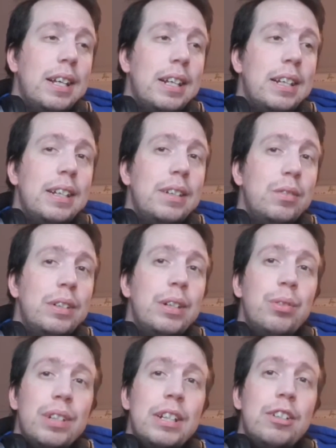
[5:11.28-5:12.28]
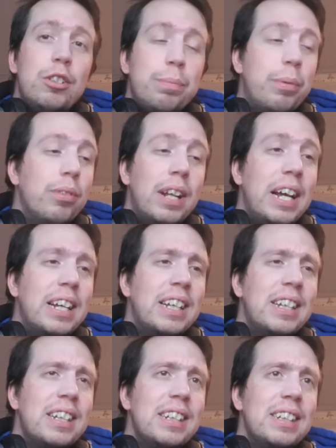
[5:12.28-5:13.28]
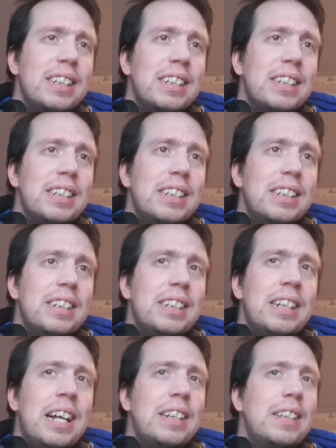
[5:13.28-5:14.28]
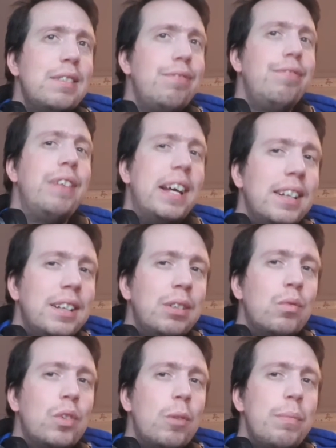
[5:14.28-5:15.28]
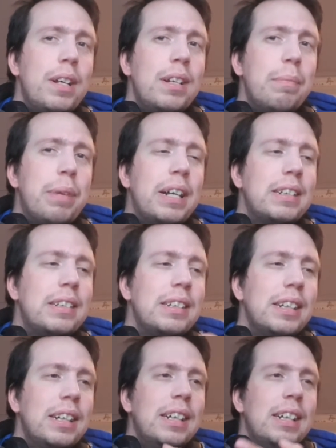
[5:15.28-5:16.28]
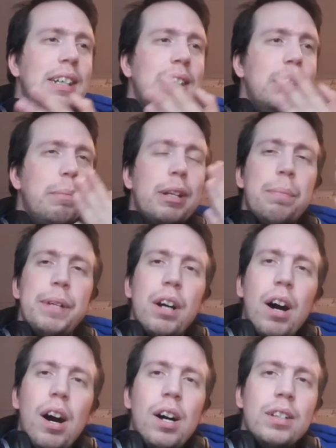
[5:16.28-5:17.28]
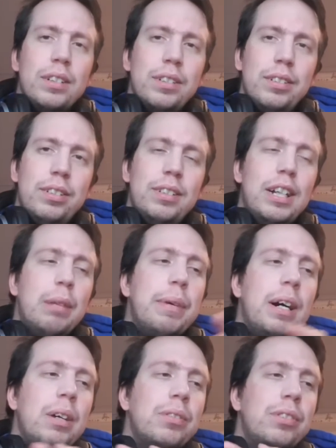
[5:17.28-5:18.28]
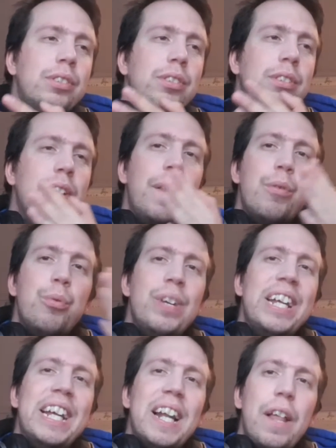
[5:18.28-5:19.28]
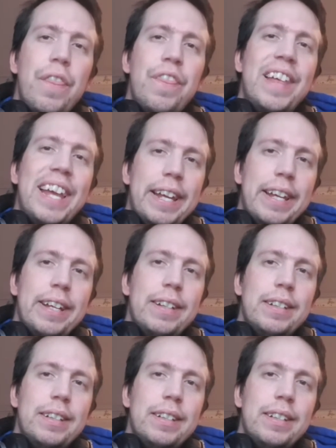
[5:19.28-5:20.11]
The, the, the respond like not defending Roman, but but be honest about the real thing,